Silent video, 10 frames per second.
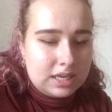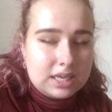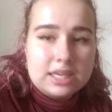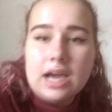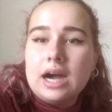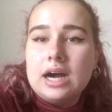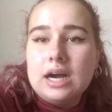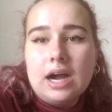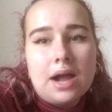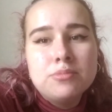yeah,
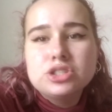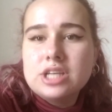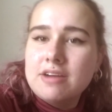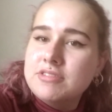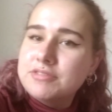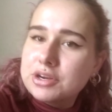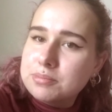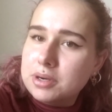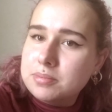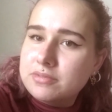I'm just having very
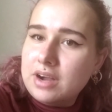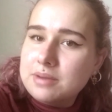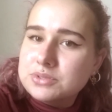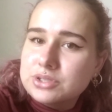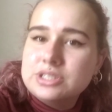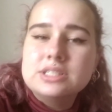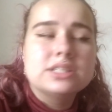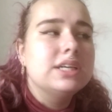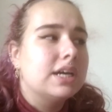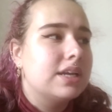purple vibes
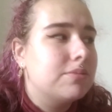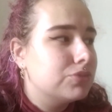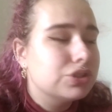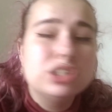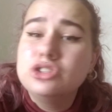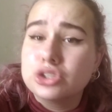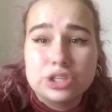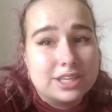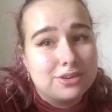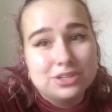recently, and I'm really
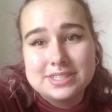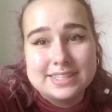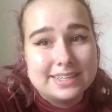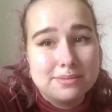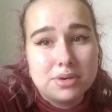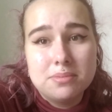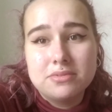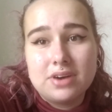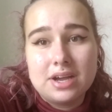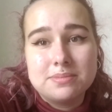enjoying it, honestly. Purple
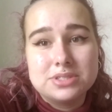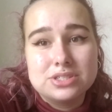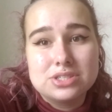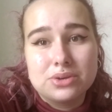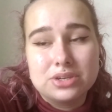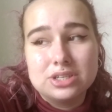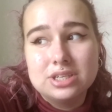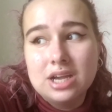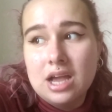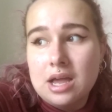vibes is so good.
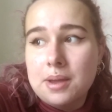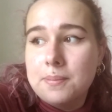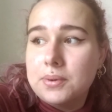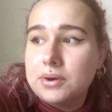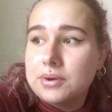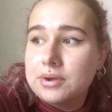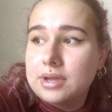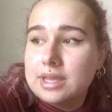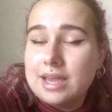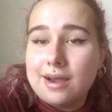But
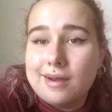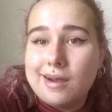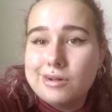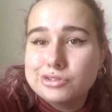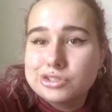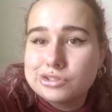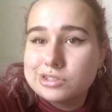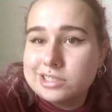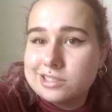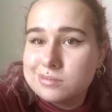yeah, I'll show you
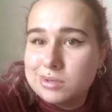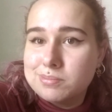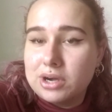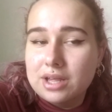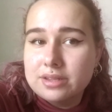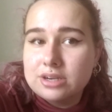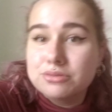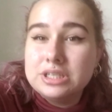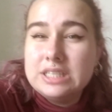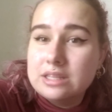guys my bath, and I'll
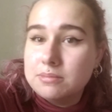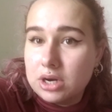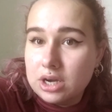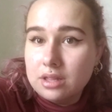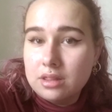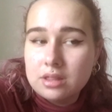read in the bath.